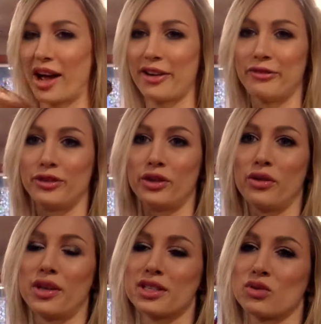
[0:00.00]
I
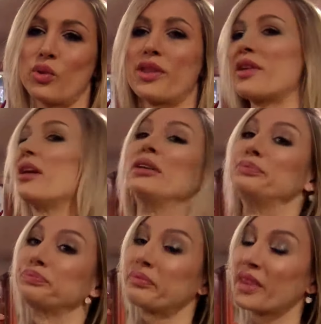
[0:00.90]
filled this with
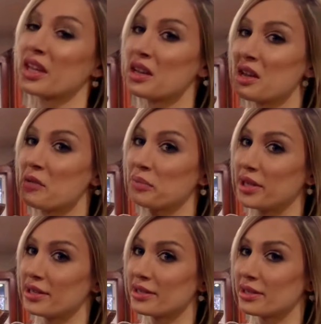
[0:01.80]

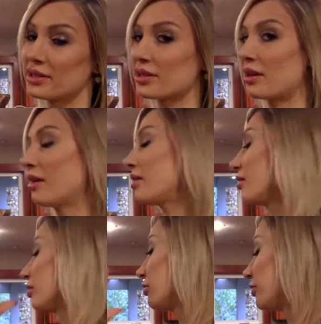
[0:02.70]
pieces
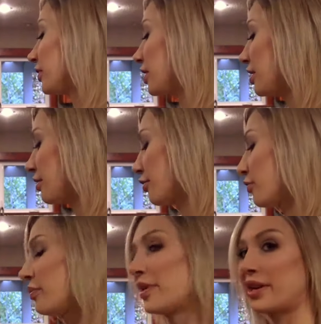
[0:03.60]
of
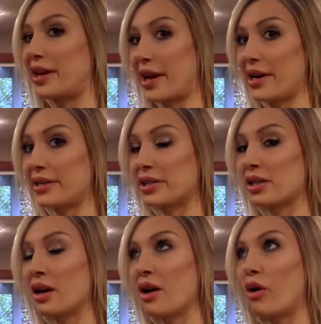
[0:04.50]
either
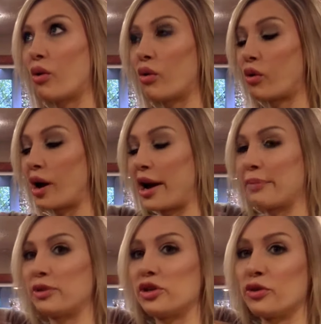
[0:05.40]
baguette or I
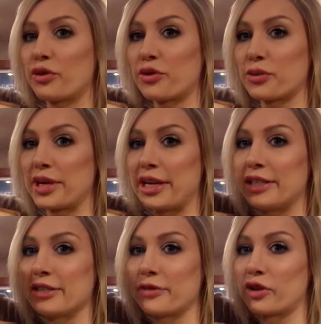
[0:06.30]
do 3
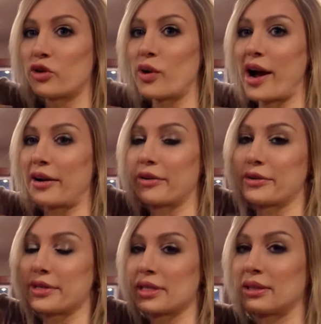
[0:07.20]
different
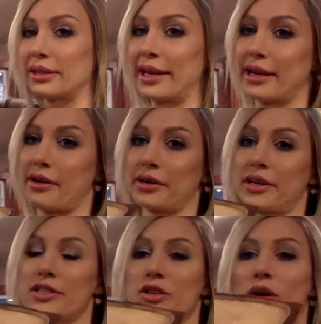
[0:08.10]
crackers laid out in
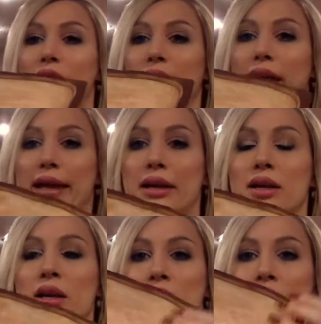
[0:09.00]
it. So I'll have like,
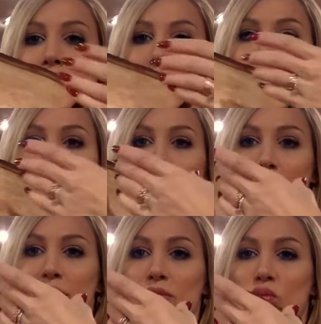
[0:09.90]

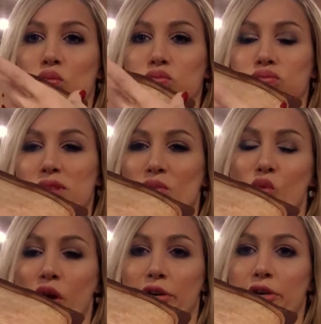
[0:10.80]
like some
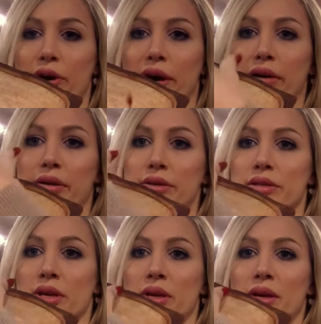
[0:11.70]
water
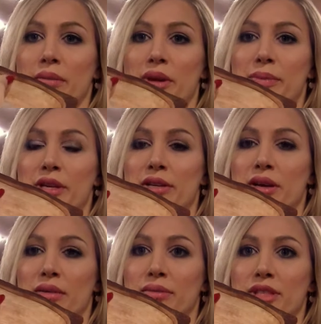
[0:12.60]
crackers, maybe
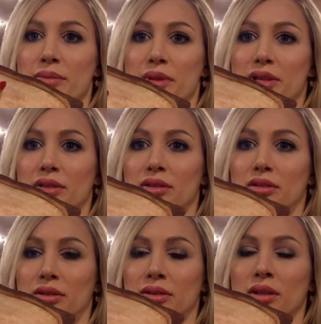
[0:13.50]
something a
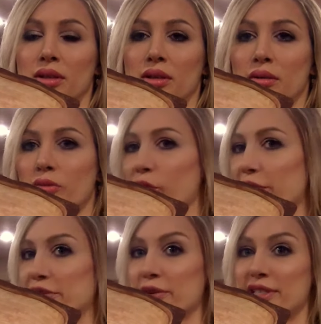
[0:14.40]
little more
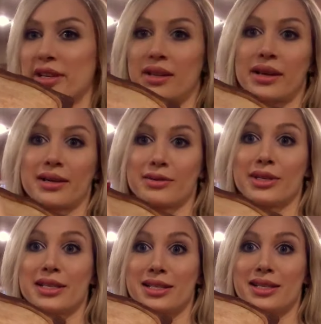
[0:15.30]
interesting, like a
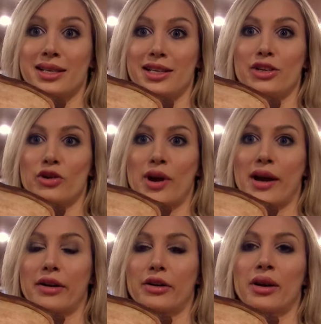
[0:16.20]
really seedy
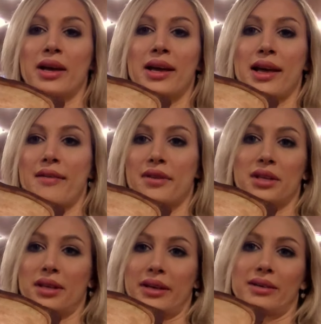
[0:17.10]
cracker, and then
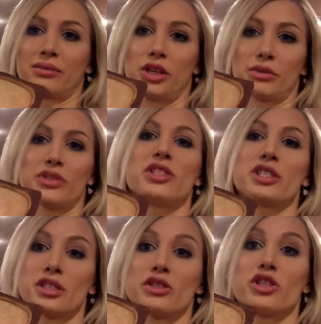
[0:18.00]
like,
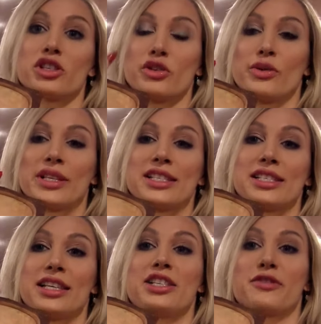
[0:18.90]
just so you can
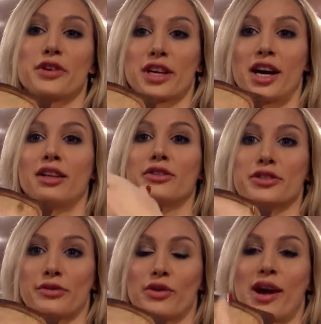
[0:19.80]
see different colors
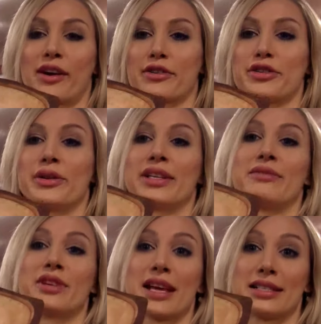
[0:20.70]
of crackers.
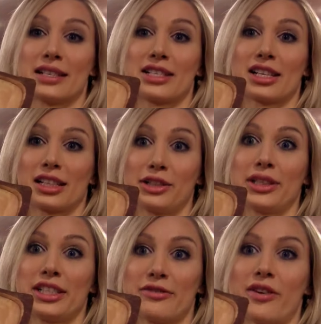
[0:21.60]
It's
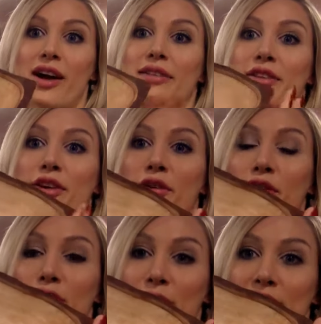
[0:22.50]
clearly defined that there are
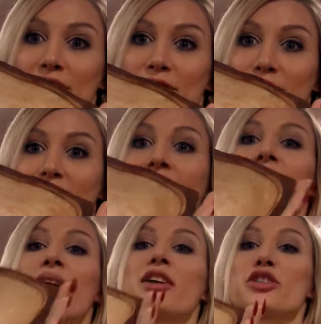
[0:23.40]
3 different
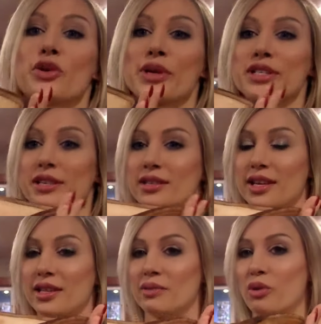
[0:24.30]
choices
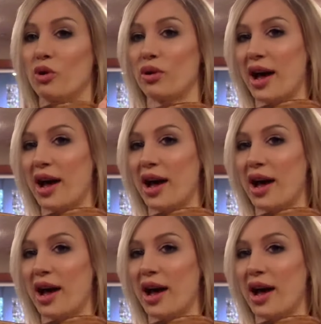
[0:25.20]
in the bowl.